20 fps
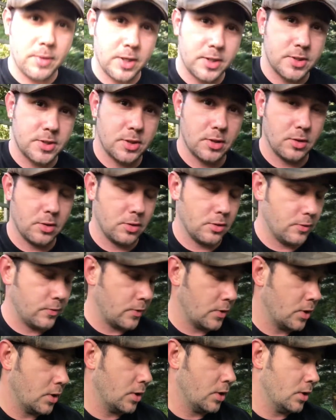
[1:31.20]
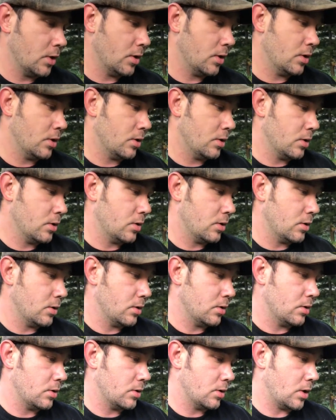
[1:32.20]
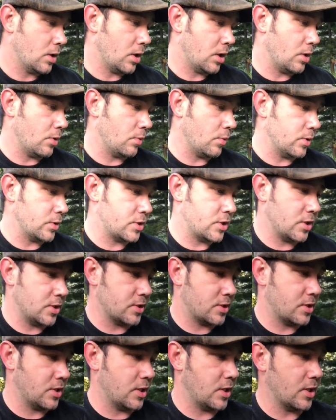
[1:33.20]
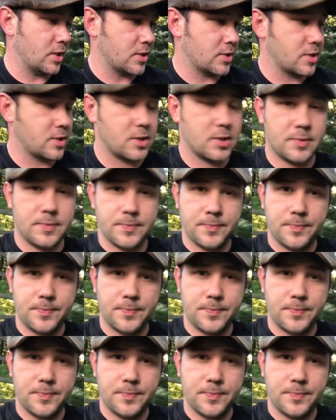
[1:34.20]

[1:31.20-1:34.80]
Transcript: my stove, uh, which is this